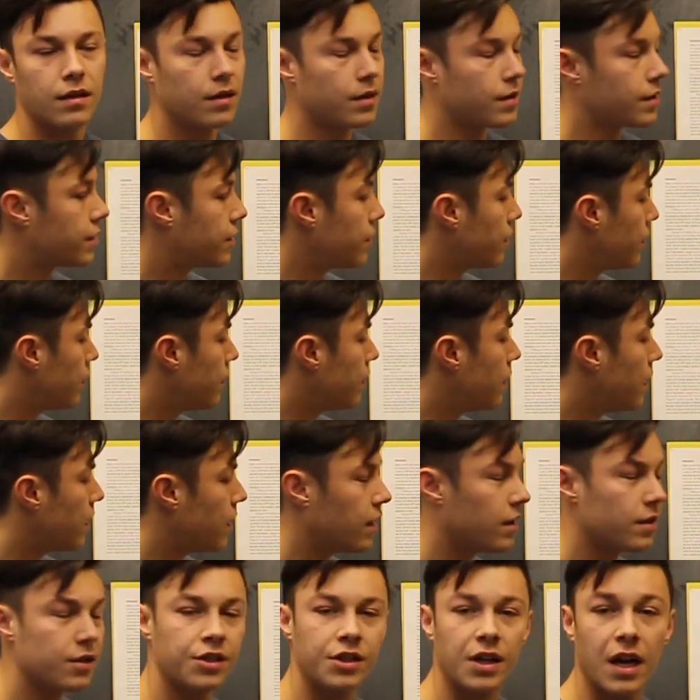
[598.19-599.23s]
certain
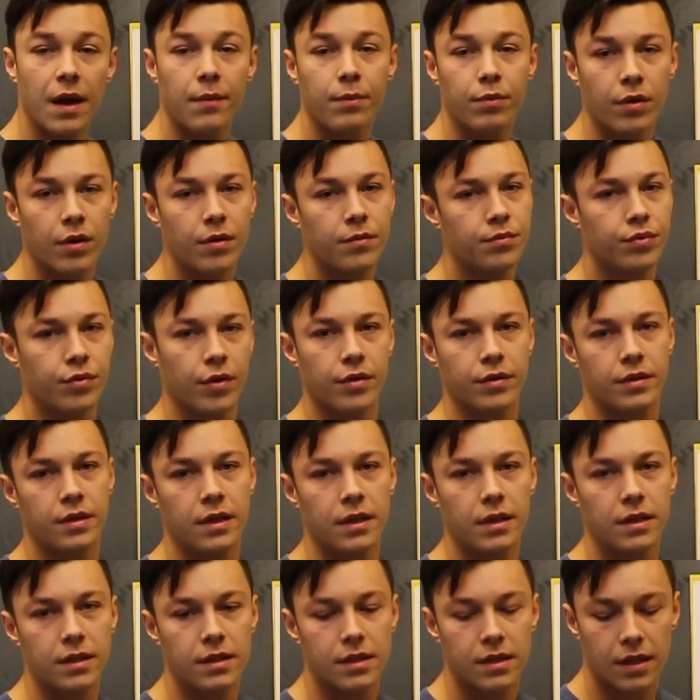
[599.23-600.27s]
chaperone
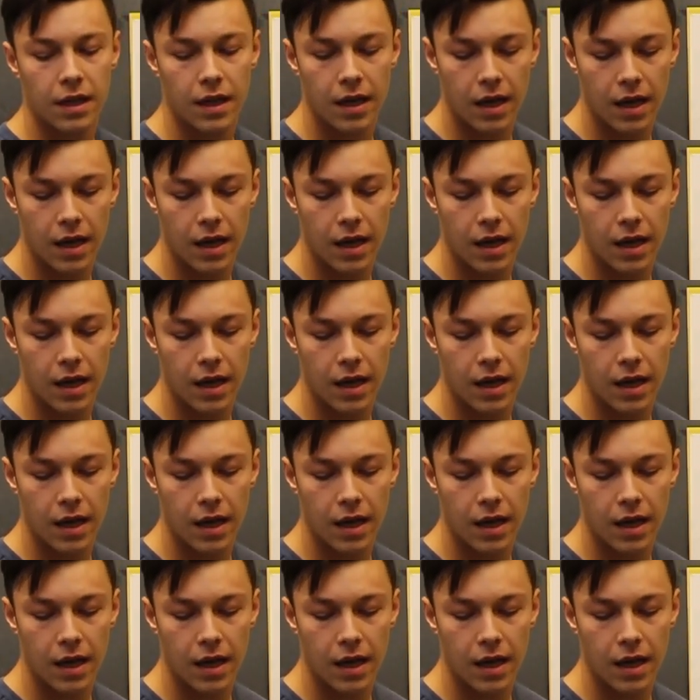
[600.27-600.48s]
proteins